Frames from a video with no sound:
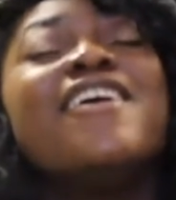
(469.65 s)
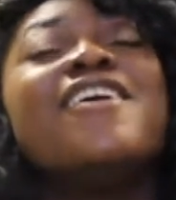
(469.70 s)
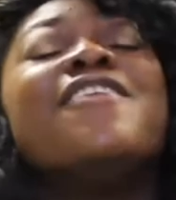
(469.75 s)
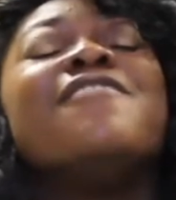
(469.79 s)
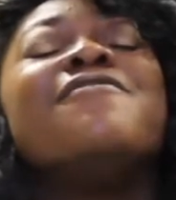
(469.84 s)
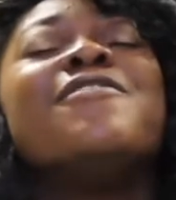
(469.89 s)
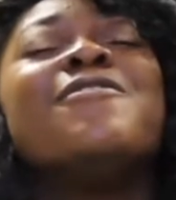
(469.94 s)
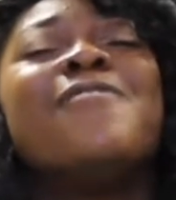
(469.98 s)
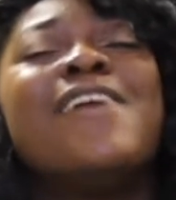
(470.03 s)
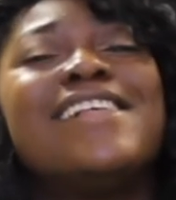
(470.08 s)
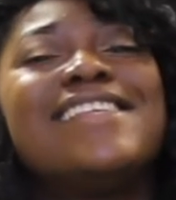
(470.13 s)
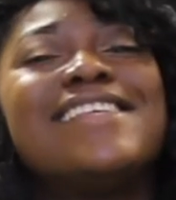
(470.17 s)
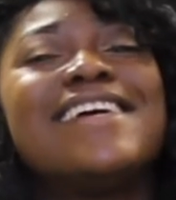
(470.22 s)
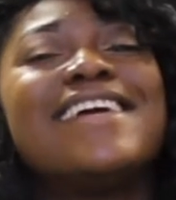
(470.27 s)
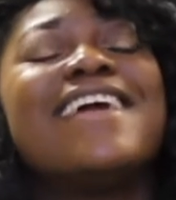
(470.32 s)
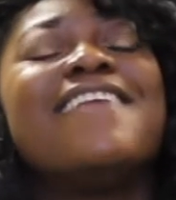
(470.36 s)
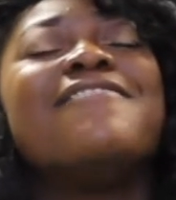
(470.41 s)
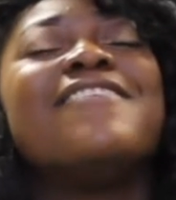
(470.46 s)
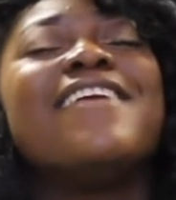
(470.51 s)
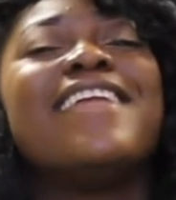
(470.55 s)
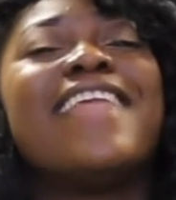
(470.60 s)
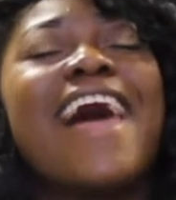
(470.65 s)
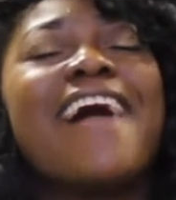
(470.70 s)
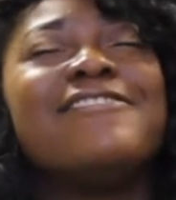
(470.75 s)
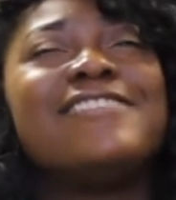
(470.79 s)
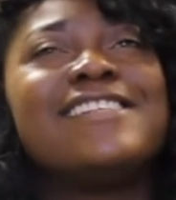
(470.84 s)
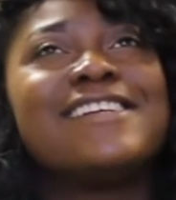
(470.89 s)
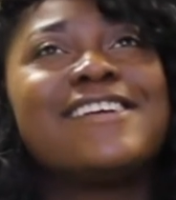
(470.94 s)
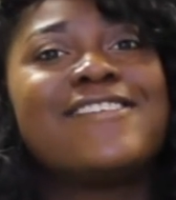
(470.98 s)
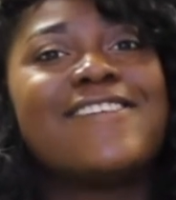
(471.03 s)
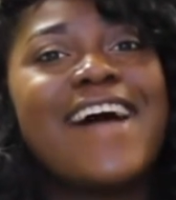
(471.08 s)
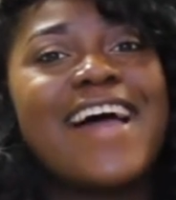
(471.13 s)
if you want to give your life
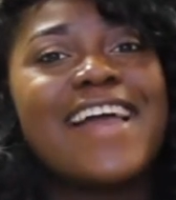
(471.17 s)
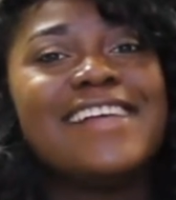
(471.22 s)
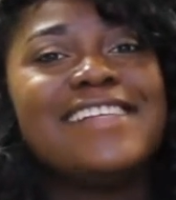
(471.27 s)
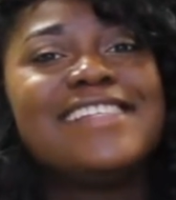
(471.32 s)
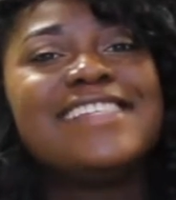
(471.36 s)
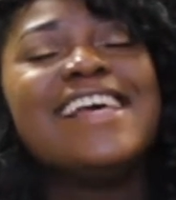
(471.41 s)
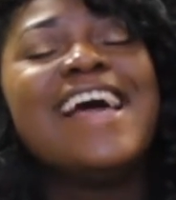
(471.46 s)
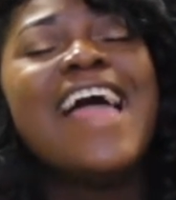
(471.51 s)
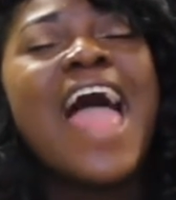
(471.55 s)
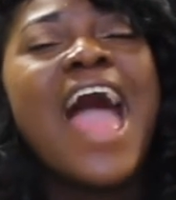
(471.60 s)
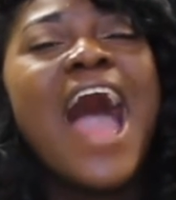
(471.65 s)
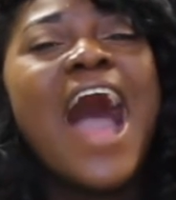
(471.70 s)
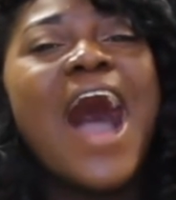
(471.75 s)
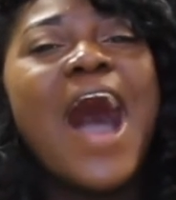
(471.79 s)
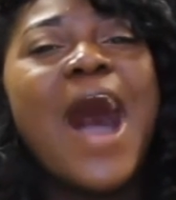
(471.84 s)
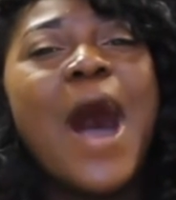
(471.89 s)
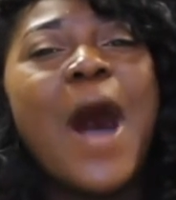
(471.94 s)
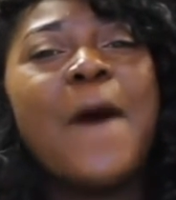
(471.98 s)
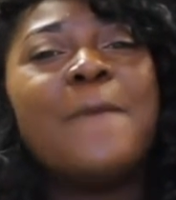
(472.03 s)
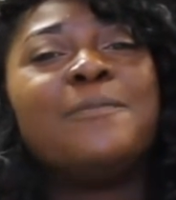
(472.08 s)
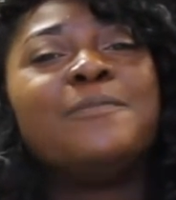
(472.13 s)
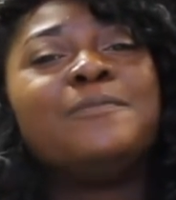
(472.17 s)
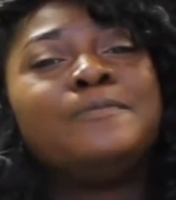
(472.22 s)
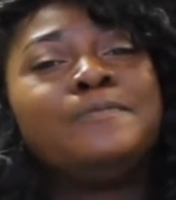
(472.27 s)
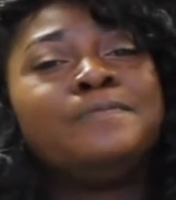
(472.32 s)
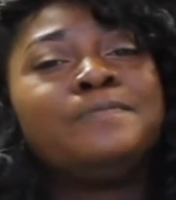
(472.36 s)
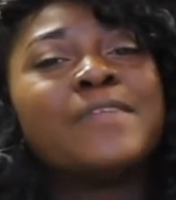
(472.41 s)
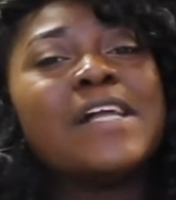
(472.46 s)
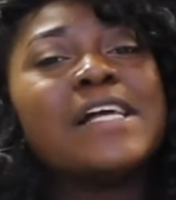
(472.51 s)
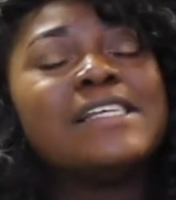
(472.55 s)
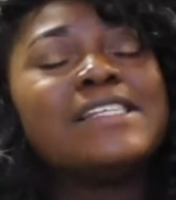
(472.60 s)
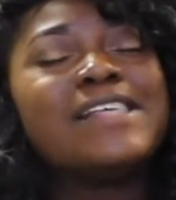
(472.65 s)
to Christ.
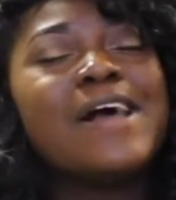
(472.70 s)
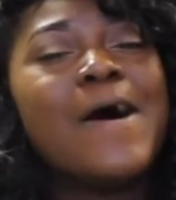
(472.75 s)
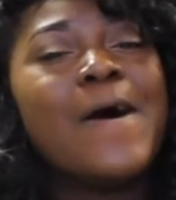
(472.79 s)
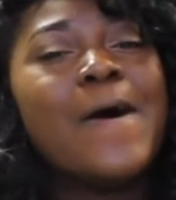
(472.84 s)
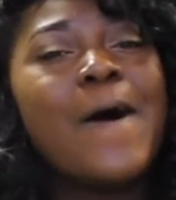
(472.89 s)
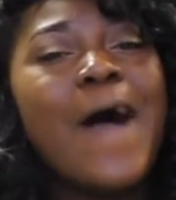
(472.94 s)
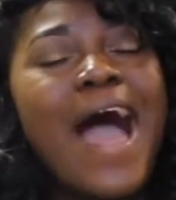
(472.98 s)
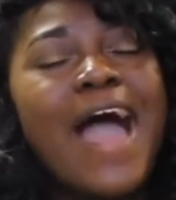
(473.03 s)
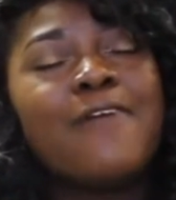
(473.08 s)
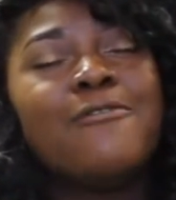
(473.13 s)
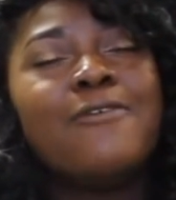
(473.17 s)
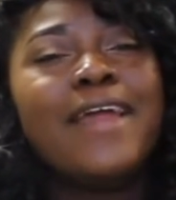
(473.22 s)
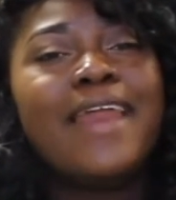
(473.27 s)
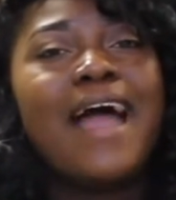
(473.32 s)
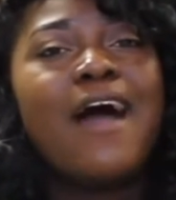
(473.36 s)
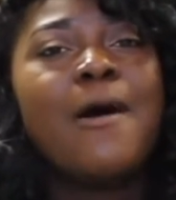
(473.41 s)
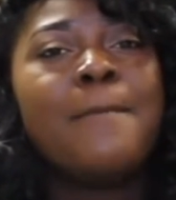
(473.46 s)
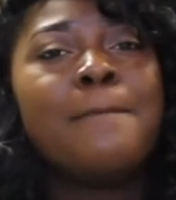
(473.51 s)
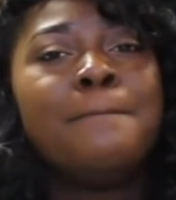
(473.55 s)
So I went